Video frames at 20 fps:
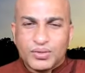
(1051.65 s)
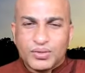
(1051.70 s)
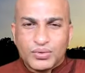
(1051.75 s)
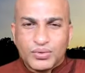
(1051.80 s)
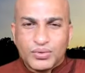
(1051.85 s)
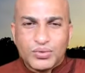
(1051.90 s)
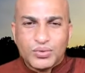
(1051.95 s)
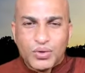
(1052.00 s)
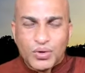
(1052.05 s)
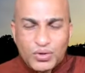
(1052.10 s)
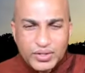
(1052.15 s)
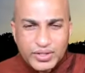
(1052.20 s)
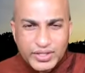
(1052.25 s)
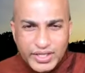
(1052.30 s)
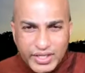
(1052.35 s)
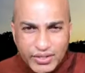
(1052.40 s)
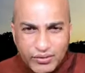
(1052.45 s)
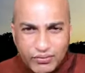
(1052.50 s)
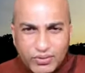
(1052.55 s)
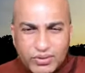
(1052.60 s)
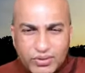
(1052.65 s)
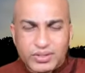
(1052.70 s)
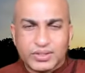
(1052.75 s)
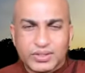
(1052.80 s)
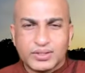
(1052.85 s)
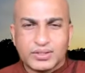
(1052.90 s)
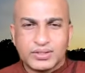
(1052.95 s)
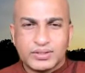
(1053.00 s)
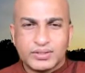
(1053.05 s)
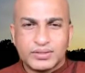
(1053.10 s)
You already won.
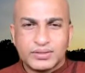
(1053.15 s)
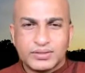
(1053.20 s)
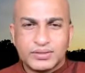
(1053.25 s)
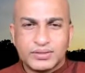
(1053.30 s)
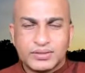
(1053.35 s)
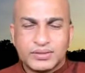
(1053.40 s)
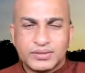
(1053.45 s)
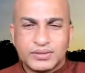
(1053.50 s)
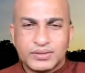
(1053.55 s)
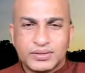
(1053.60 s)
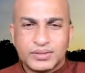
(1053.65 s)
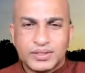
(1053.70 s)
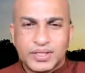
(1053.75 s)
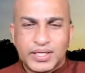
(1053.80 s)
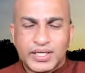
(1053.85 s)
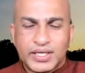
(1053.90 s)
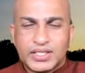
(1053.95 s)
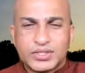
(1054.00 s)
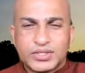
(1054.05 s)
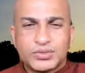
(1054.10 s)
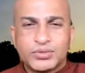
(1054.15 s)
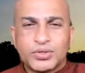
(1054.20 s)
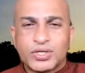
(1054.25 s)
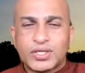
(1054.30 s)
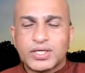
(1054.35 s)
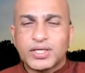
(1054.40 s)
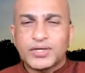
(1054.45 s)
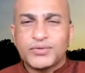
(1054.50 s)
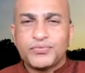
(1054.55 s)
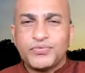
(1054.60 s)
It's
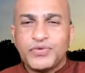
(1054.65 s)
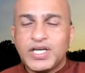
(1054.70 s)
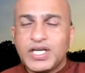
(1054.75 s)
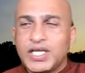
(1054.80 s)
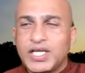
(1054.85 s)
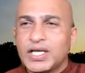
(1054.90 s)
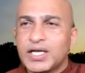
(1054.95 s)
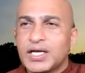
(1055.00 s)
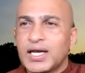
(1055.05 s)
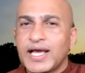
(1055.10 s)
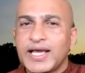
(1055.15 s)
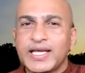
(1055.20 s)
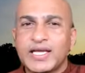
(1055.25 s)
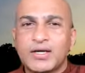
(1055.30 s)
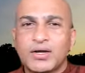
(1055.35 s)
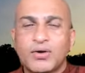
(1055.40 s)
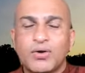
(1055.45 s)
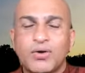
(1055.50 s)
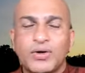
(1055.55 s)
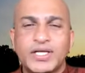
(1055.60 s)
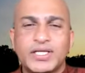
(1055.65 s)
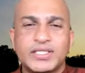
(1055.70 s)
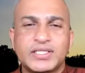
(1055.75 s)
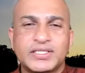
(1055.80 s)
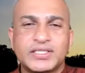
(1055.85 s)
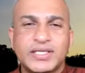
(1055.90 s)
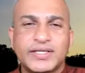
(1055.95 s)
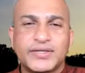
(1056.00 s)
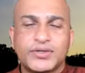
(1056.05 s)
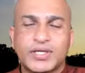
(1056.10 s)
not a winning like
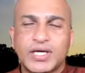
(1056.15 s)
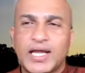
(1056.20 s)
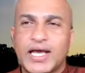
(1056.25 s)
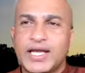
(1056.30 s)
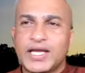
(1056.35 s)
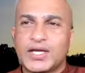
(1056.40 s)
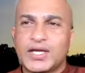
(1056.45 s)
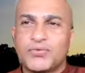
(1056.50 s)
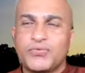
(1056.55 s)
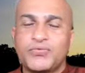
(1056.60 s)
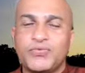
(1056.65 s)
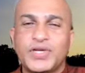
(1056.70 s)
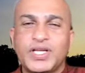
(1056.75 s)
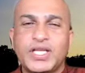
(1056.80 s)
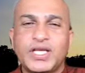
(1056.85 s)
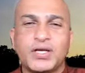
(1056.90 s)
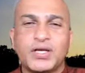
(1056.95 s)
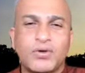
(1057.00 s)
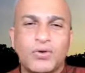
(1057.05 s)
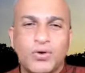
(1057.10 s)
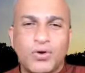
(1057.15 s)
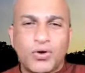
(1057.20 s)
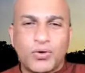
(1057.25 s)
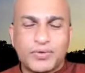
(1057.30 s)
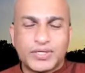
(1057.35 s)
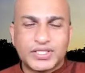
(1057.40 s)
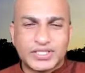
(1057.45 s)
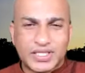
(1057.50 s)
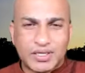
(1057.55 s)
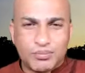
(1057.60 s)
winning
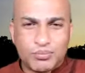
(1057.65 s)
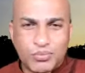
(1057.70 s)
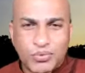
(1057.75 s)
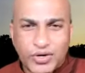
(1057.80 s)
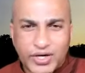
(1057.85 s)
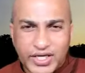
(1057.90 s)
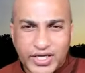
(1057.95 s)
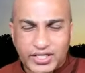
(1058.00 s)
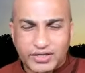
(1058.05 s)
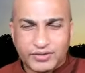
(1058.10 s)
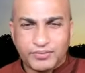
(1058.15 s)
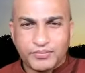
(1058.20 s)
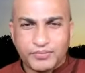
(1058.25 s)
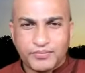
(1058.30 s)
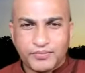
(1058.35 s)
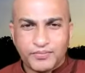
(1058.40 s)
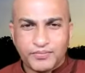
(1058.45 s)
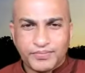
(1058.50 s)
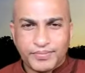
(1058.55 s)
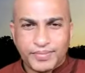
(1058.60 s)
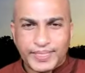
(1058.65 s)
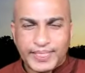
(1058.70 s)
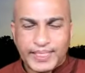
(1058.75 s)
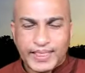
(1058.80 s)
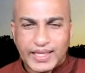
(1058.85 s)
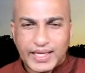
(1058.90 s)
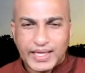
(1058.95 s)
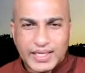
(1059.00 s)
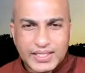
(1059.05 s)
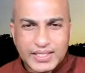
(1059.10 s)
over somebody.
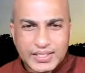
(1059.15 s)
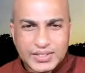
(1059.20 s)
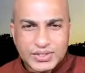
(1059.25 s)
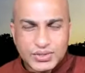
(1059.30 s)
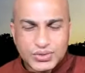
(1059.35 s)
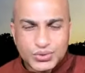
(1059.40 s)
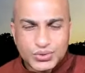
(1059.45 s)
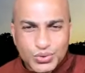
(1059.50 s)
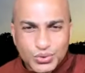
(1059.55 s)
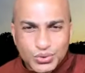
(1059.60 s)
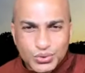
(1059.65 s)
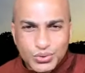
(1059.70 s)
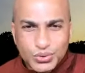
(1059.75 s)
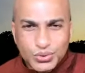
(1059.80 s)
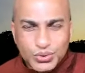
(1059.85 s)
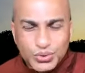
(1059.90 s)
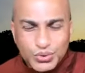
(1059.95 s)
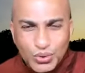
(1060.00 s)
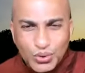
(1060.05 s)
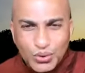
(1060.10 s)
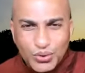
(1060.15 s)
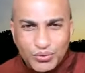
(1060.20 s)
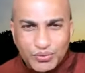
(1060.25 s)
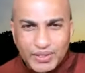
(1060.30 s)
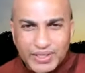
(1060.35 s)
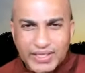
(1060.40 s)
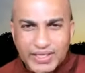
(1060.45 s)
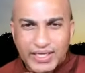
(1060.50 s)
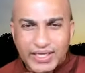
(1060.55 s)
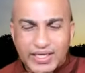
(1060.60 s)
It is you
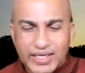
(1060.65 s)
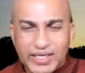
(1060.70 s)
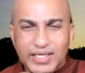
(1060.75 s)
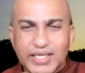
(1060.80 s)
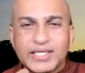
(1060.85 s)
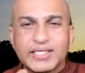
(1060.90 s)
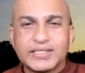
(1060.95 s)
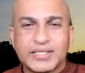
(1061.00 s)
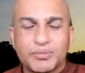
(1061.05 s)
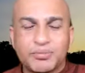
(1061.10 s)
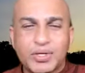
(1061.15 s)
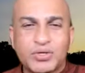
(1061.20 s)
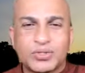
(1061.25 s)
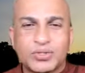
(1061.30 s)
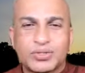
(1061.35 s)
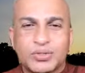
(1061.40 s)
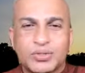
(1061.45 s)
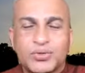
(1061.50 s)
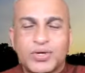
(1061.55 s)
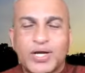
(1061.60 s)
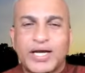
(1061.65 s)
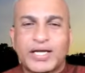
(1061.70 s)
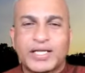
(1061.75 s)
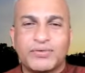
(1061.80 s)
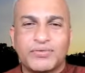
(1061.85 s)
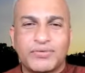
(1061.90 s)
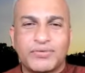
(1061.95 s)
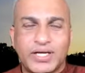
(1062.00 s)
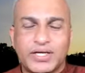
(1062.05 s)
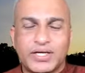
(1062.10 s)
overtake inside. Because look at
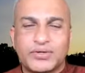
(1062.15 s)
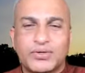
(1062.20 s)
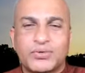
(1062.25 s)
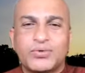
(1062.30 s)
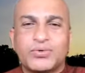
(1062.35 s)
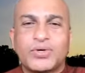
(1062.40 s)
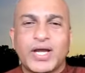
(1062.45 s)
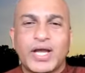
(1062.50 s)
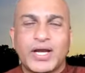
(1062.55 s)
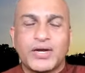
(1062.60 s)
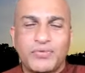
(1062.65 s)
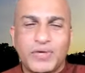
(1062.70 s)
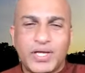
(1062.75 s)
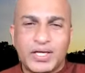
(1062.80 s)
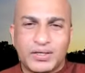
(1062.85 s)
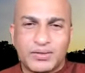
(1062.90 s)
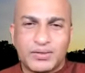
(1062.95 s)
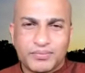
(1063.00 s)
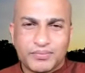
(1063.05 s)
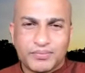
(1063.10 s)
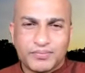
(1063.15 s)
the world. Who can win?